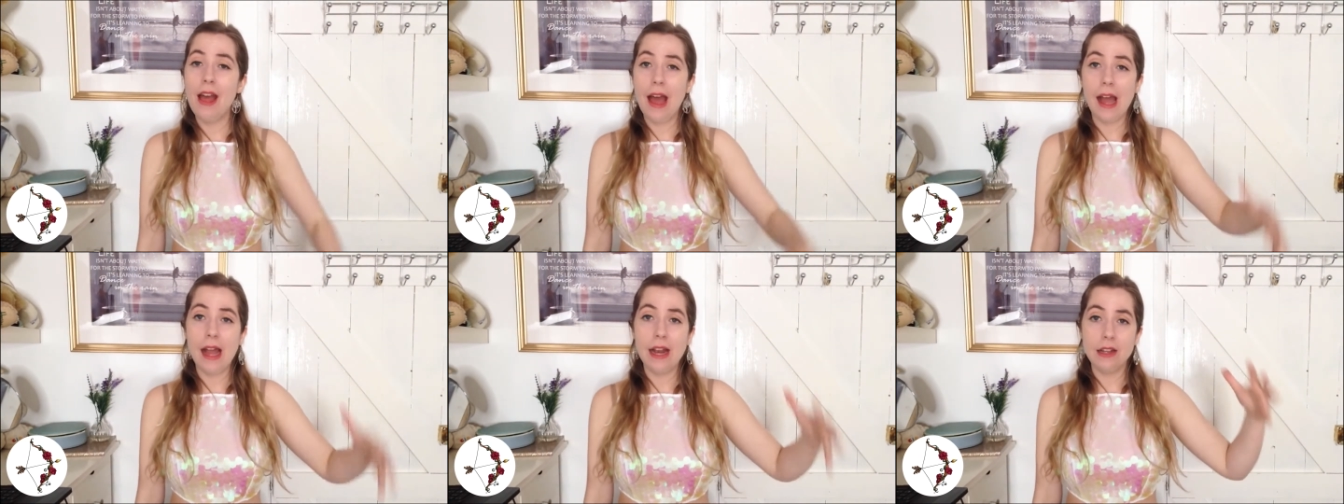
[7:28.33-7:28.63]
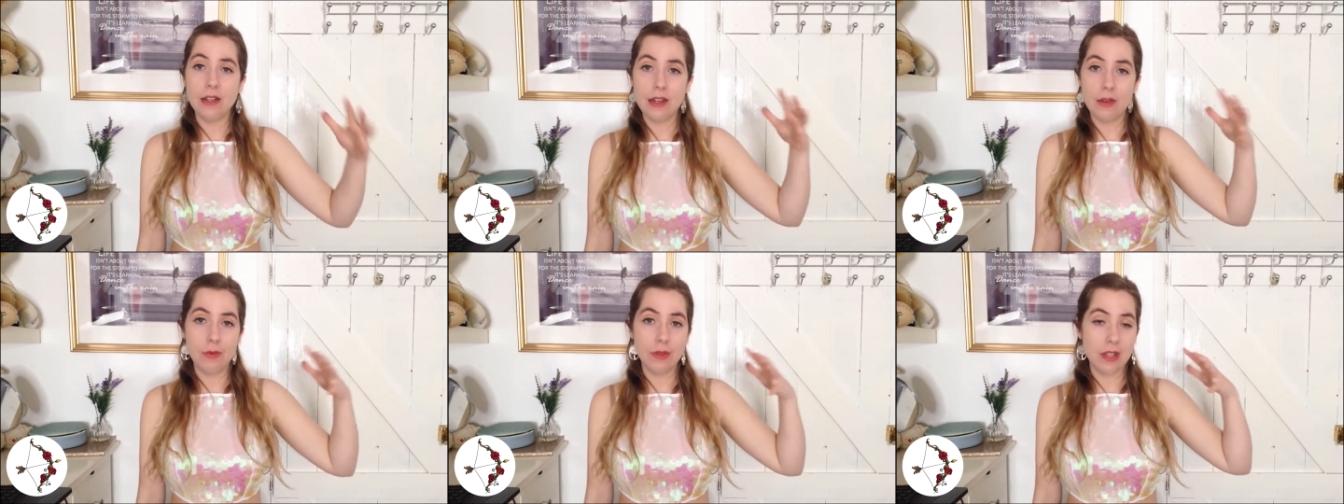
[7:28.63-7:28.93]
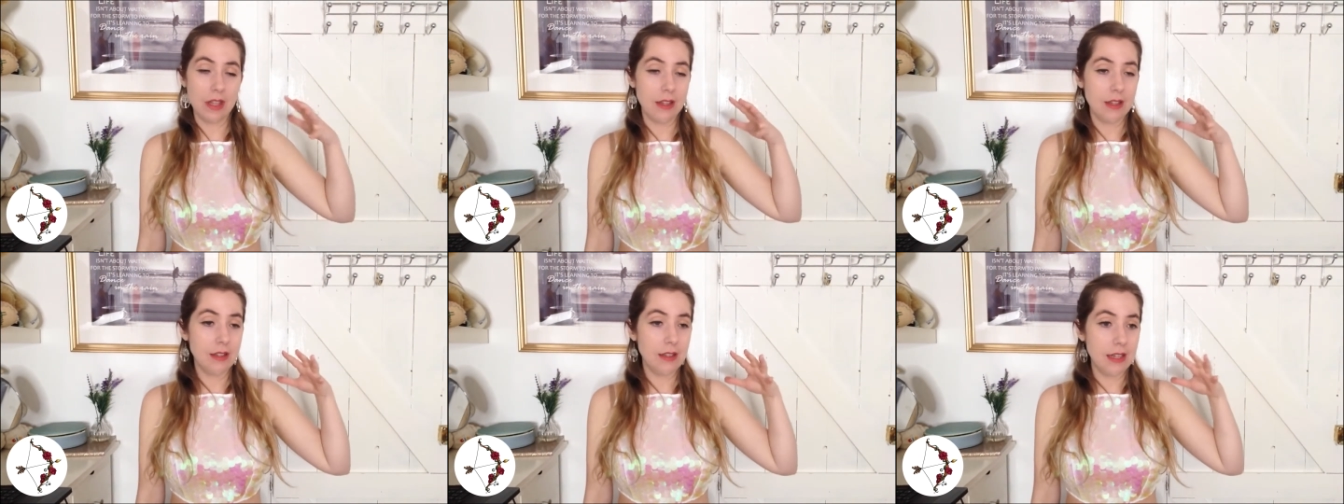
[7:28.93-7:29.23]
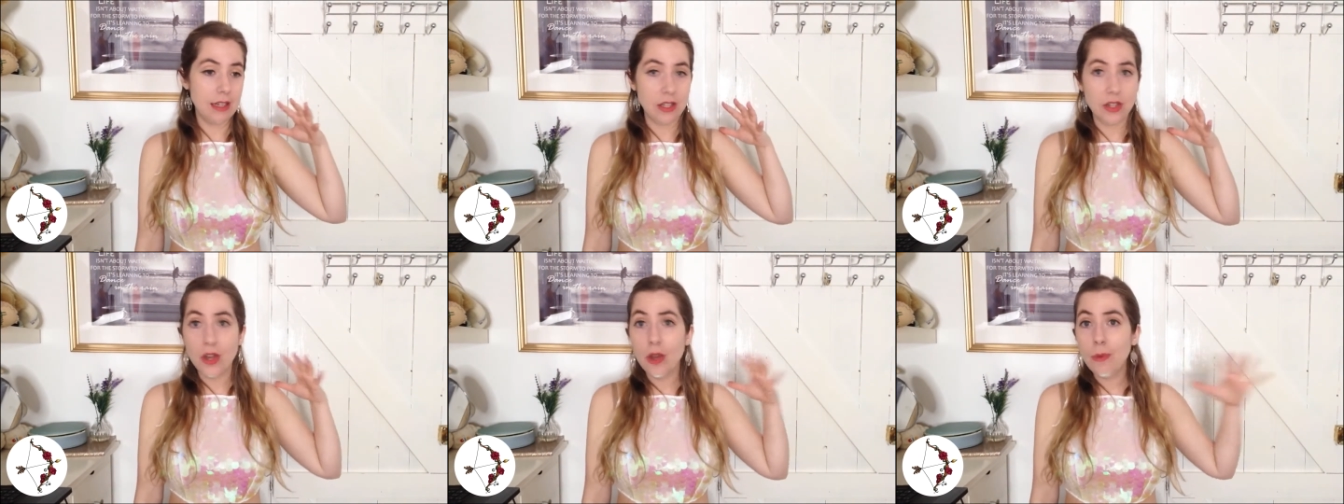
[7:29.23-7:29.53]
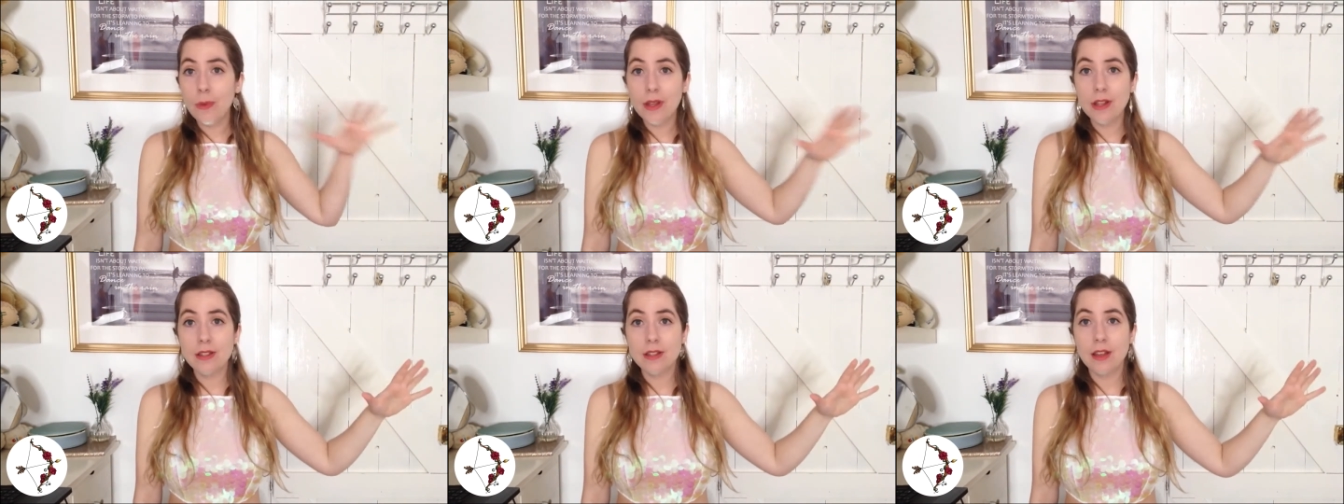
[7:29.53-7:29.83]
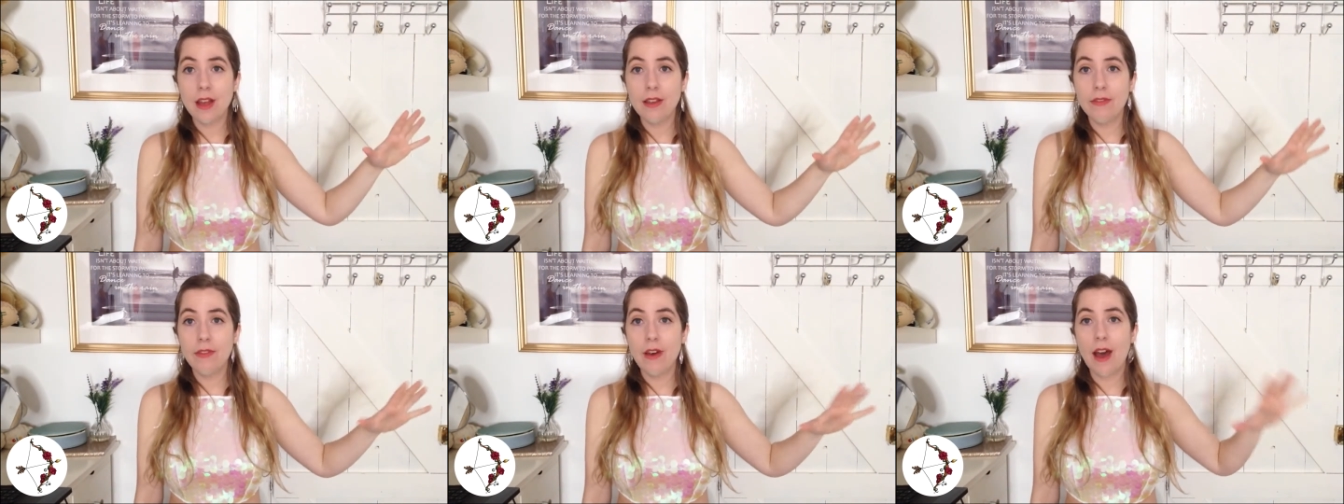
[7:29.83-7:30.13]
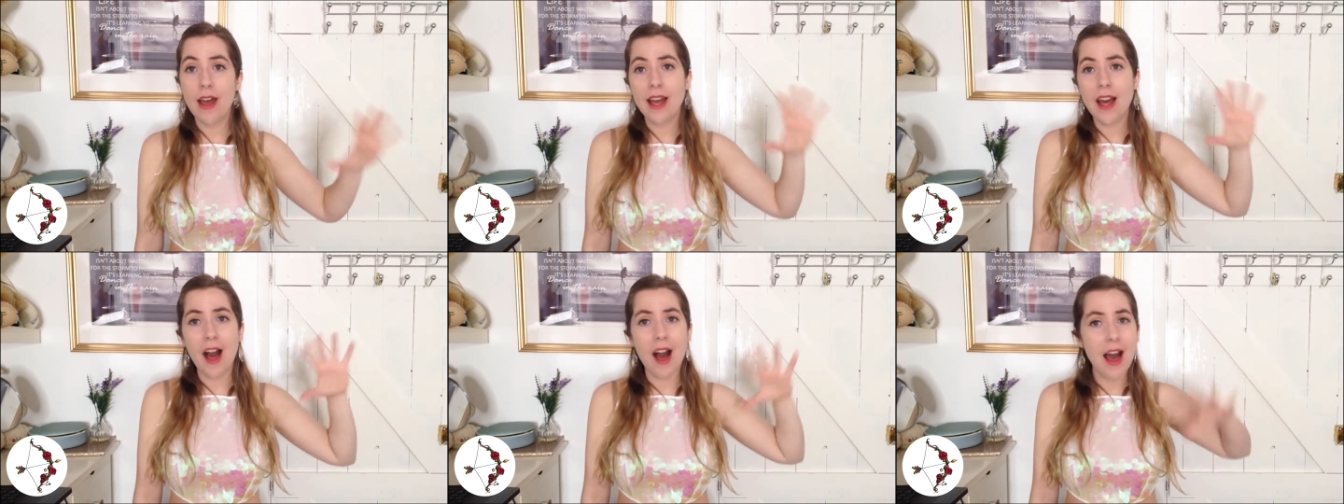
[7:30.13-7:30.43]
and it was a dystopian
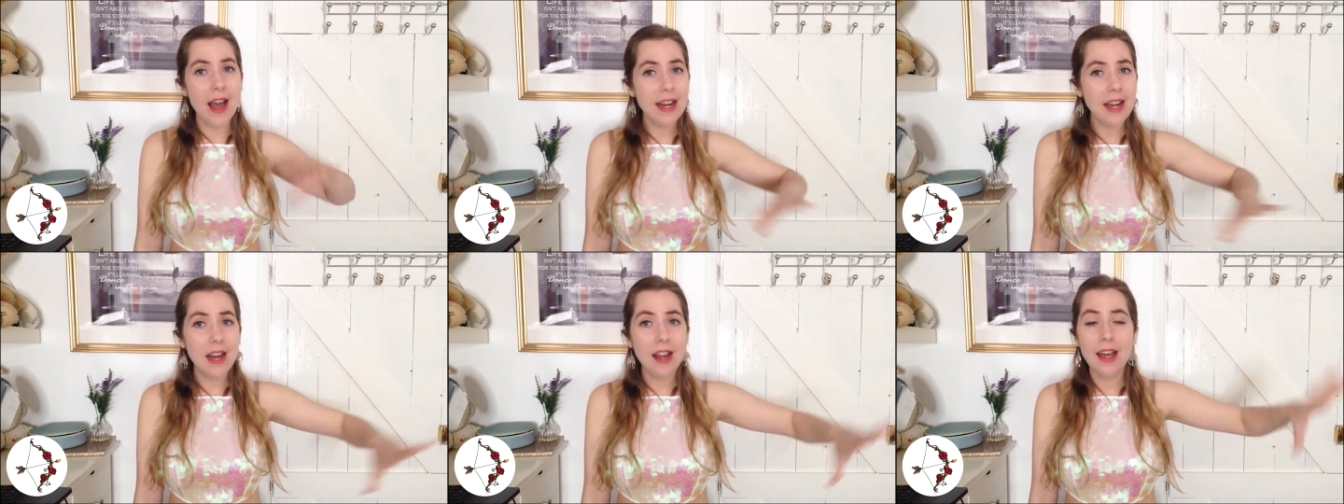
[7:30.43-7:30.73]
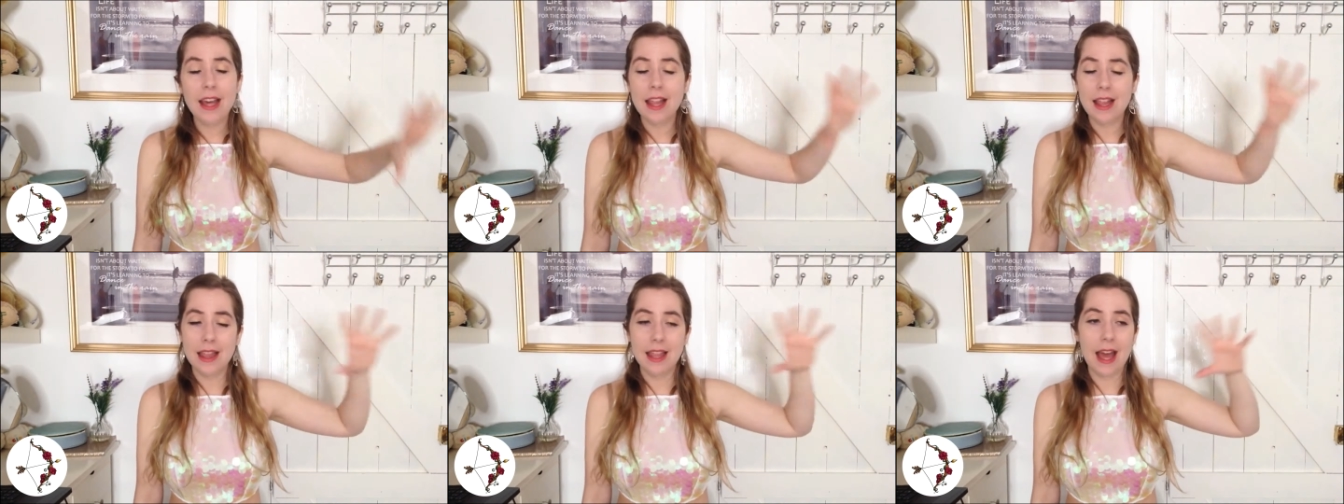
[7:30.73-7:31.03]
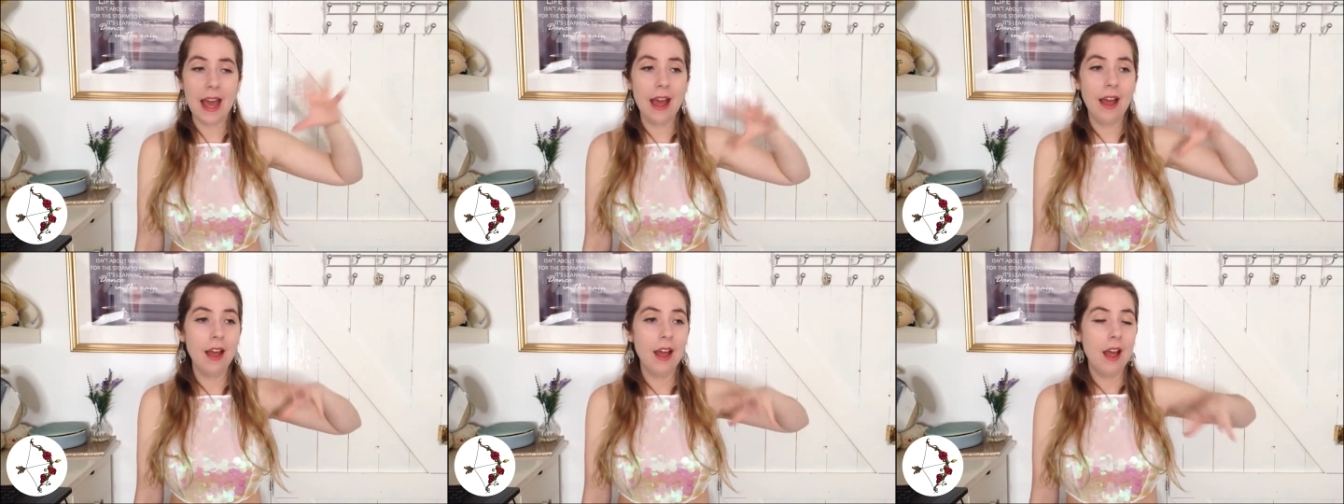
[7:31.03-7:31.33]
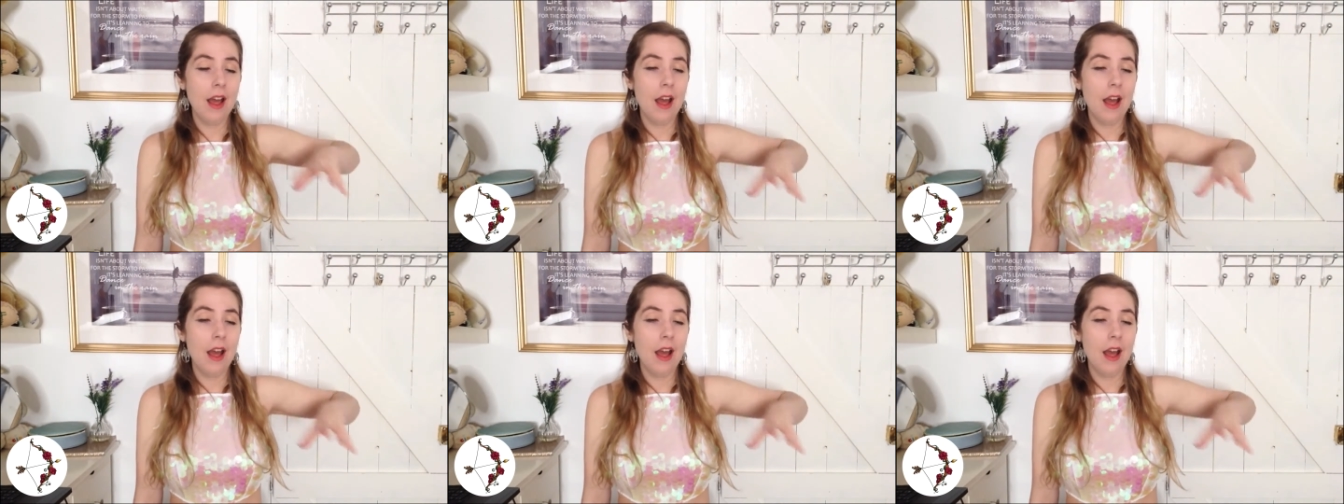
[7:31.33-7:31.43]
sci-fi, kind of like that